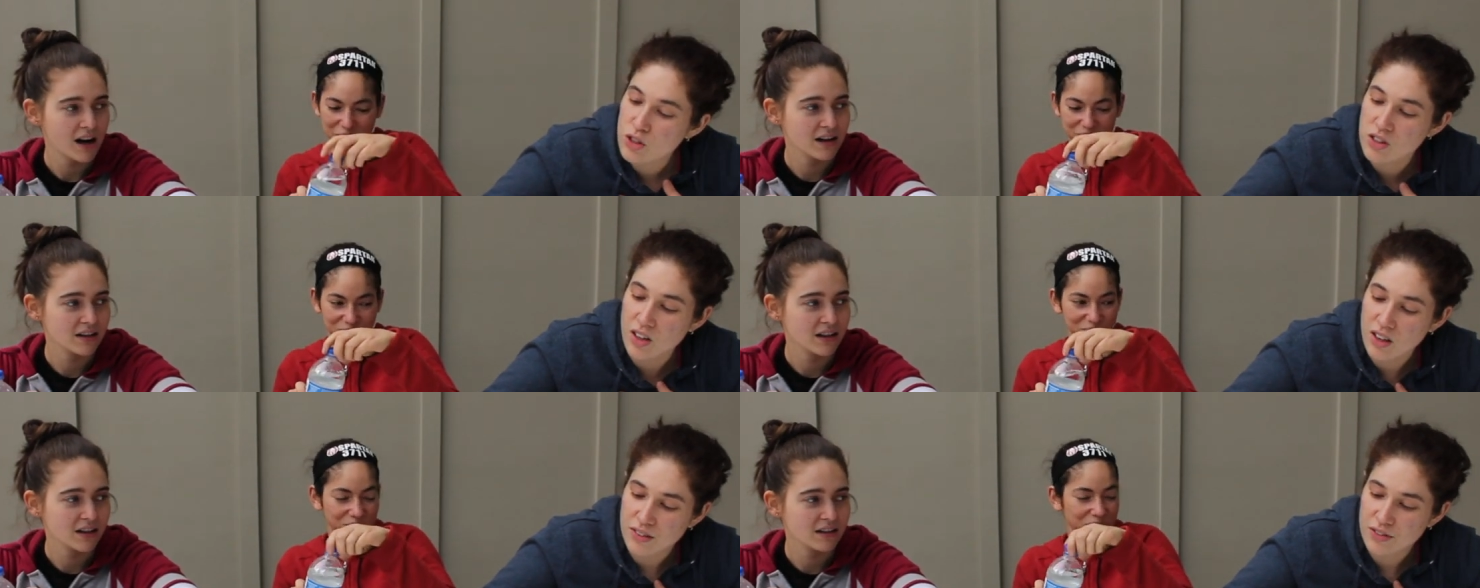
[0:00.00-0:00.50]

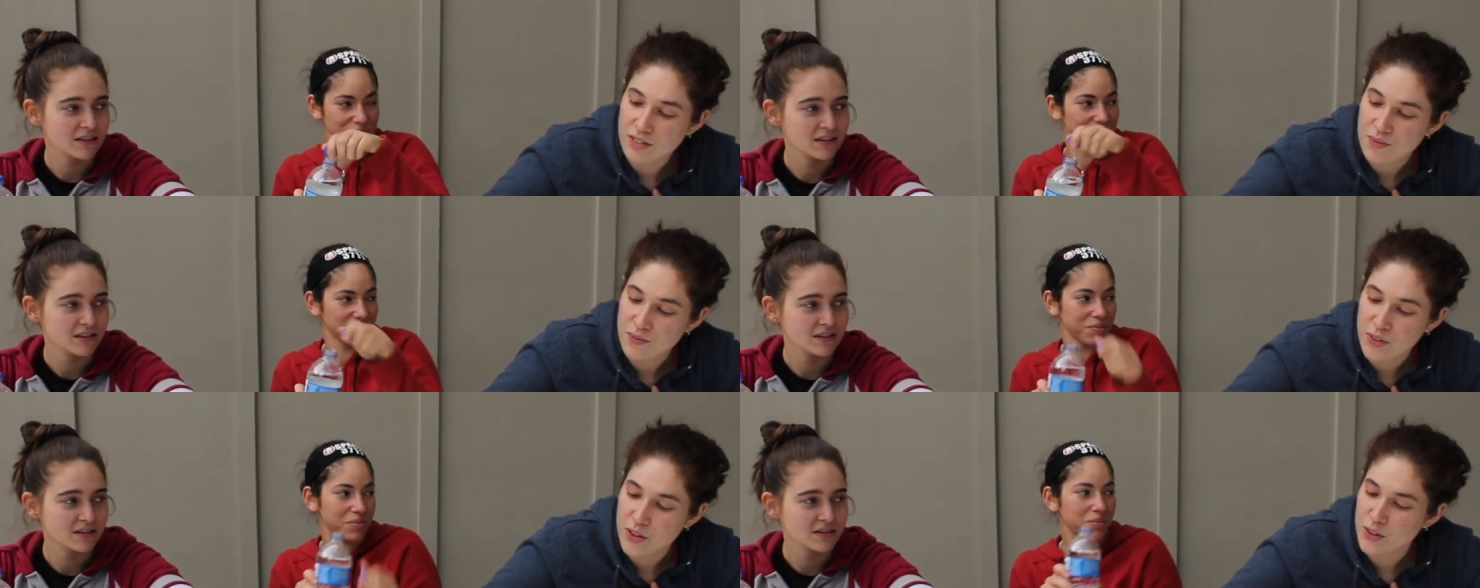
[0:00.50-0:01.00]
Speaker 1: Gustav,
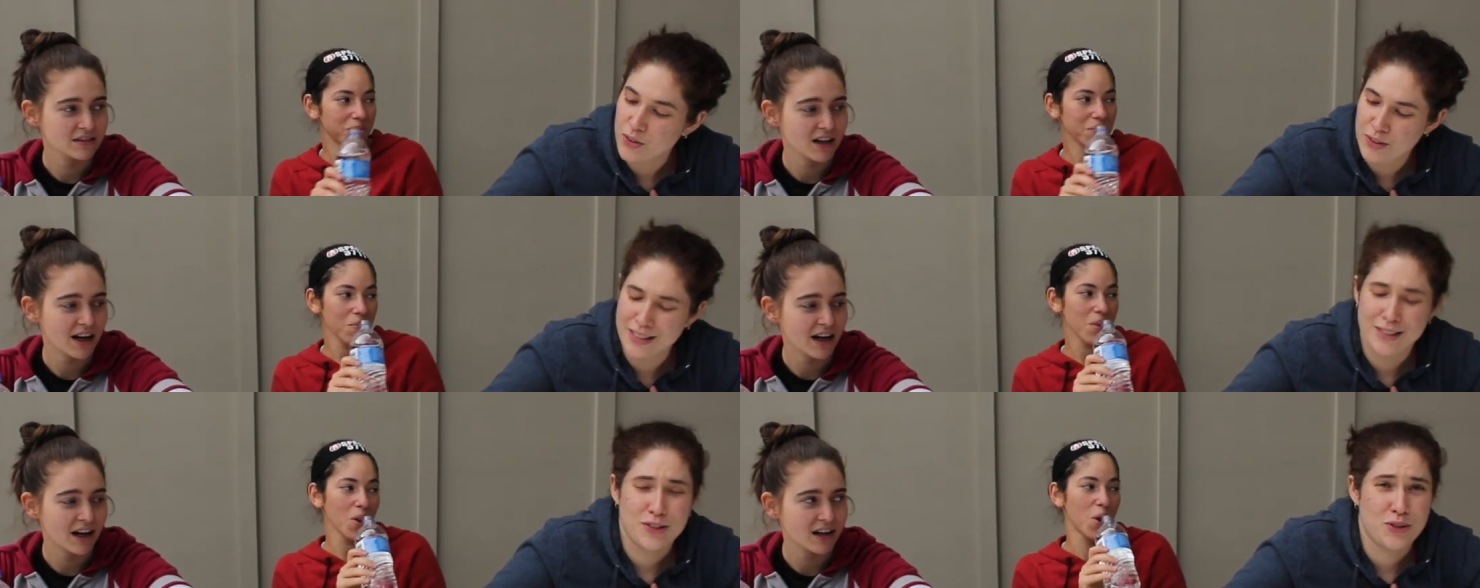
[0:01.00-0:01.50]

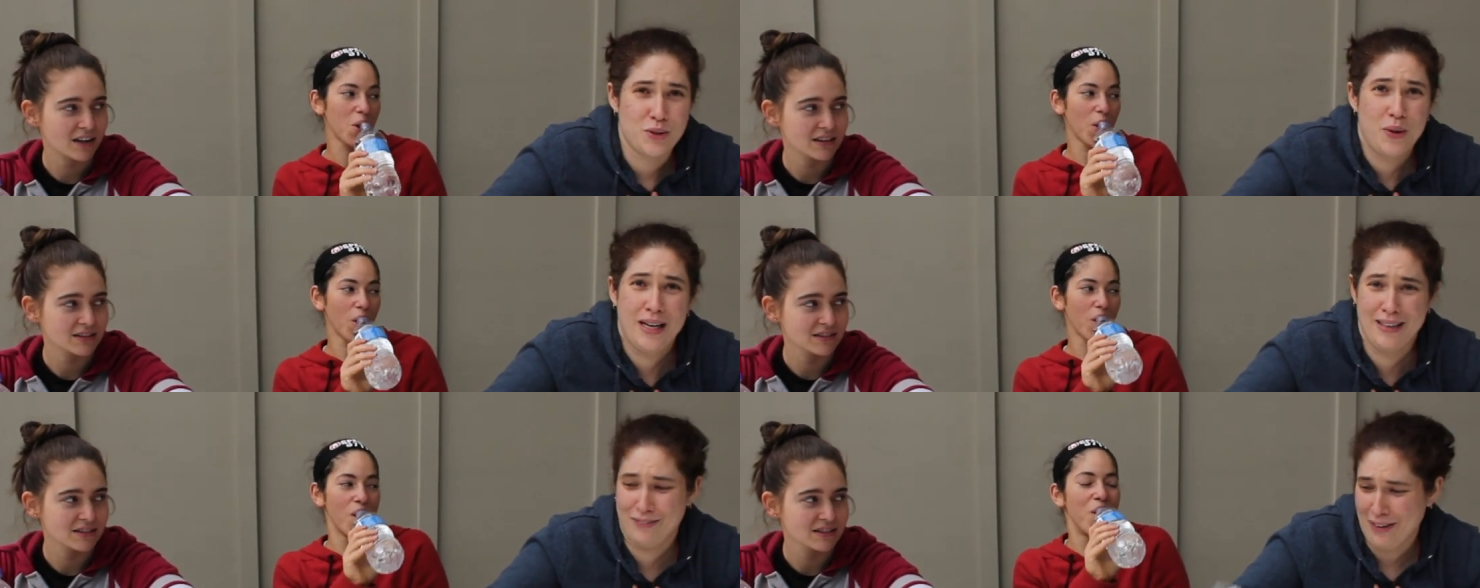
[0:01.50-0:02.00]
you didn't
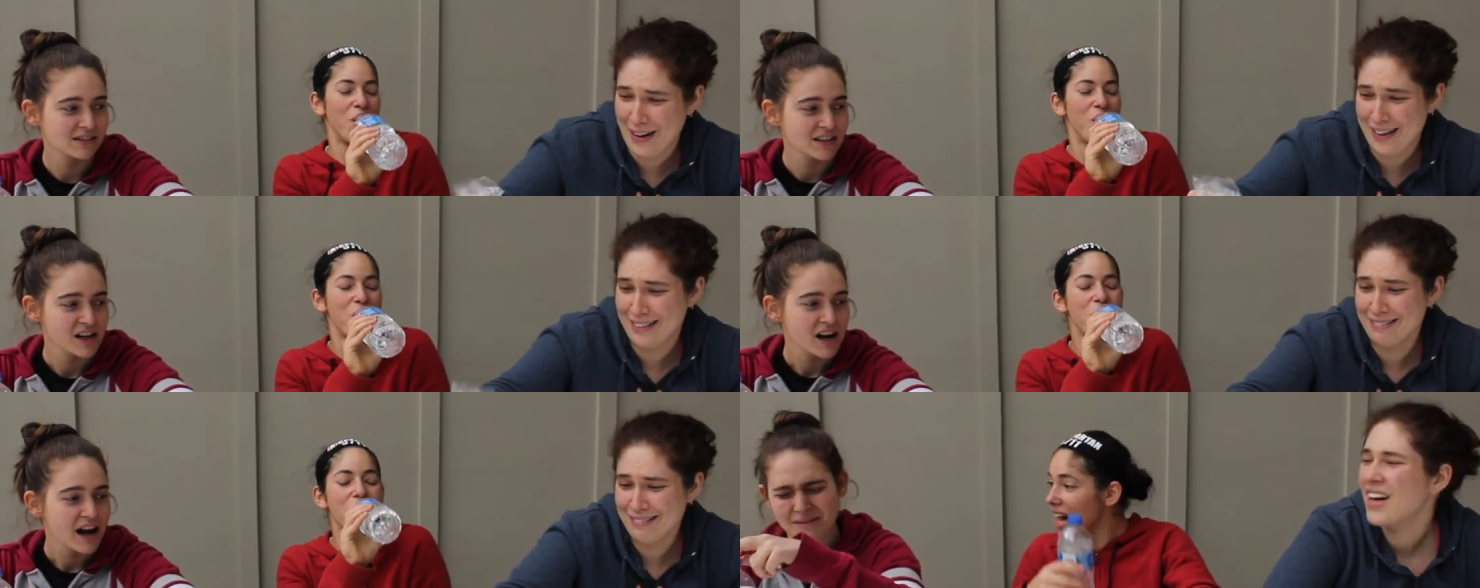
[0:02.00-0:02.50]
do it
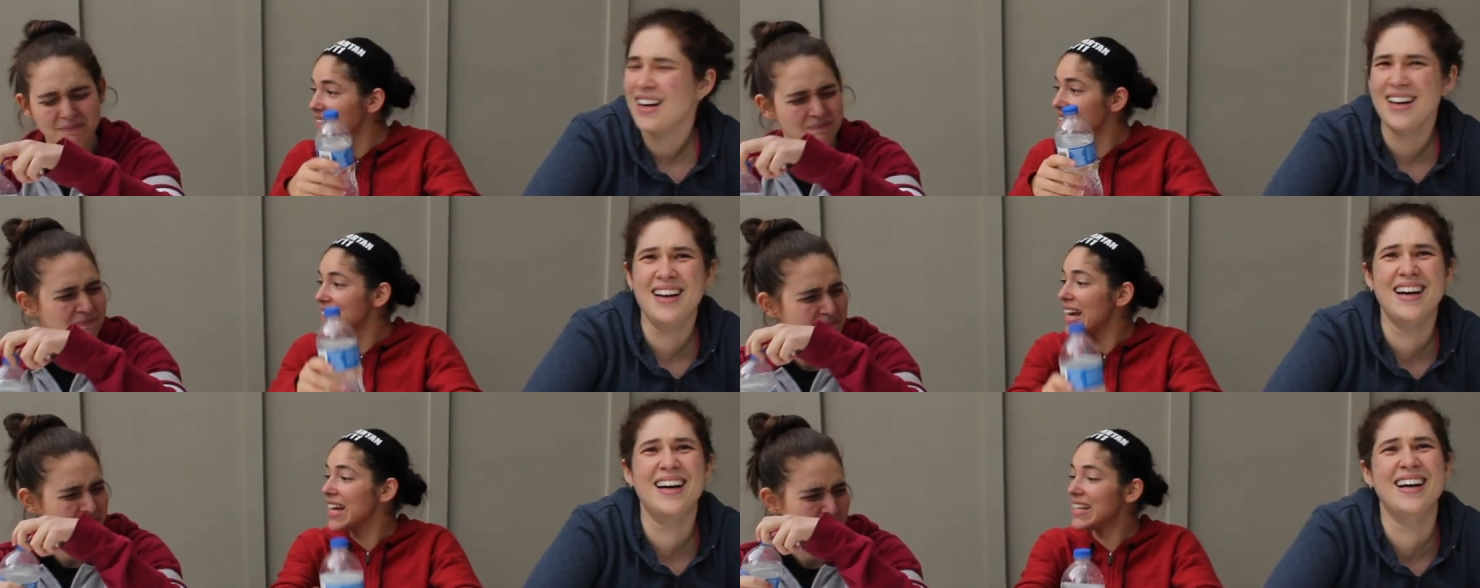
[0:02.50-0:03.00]
right.
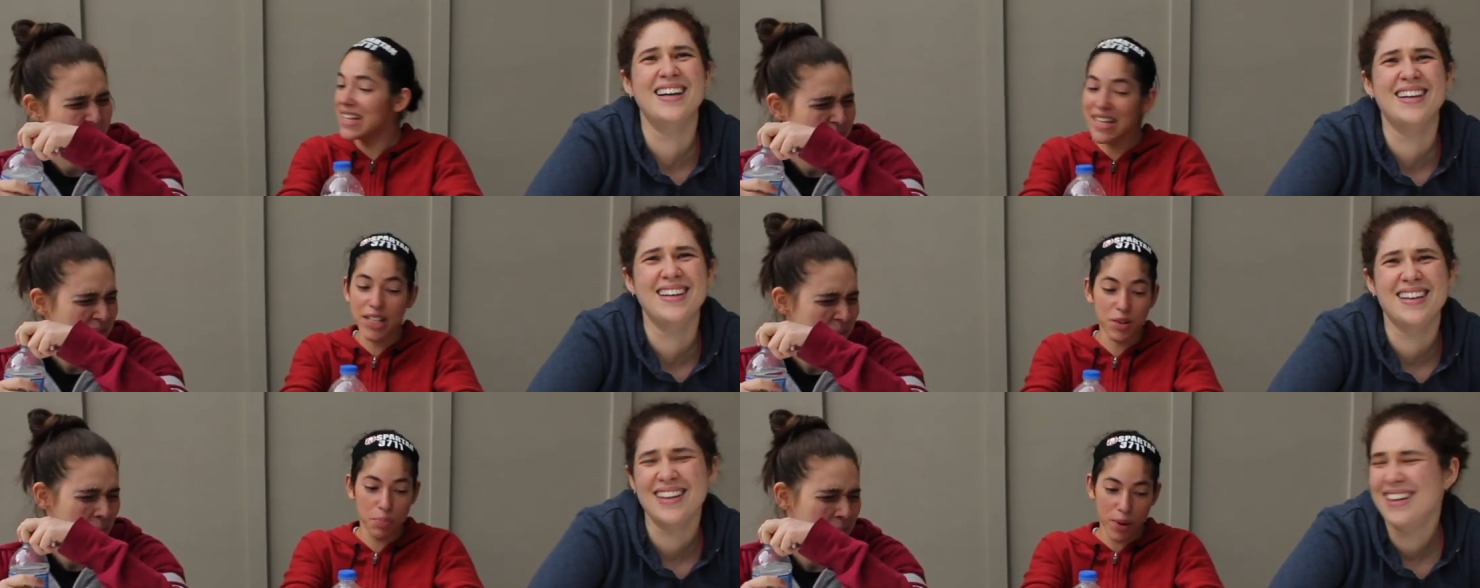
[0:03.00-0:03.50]
As a candy,
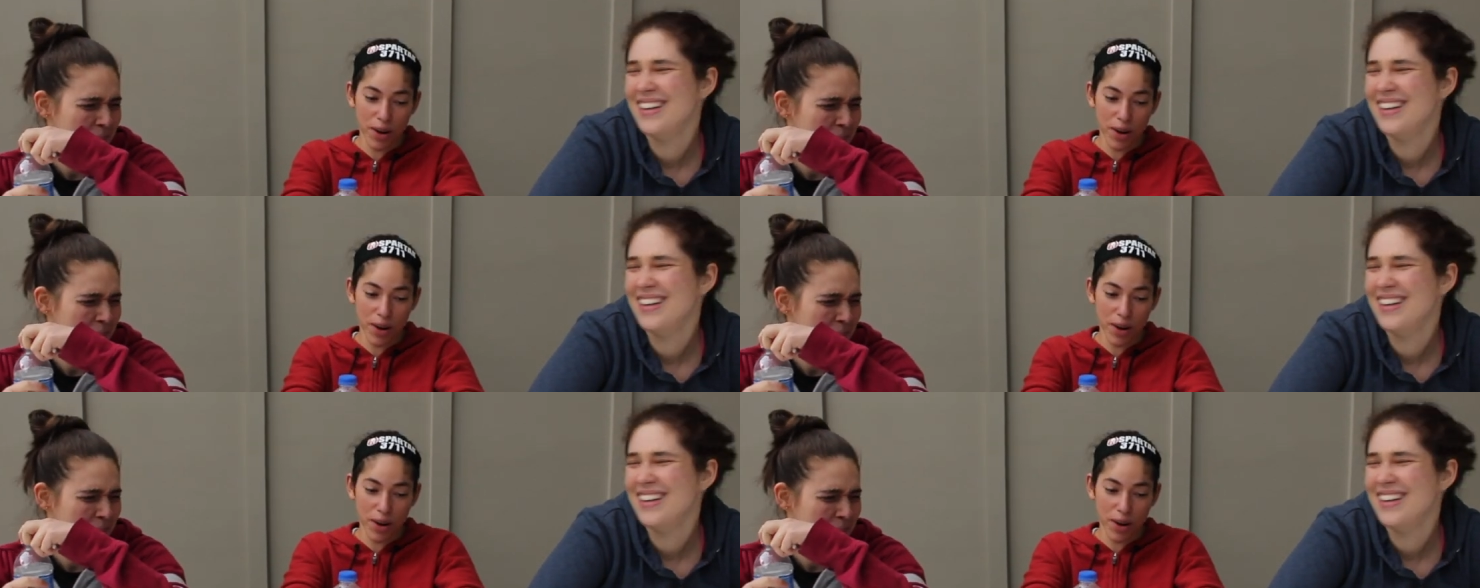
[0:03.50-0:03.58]
it's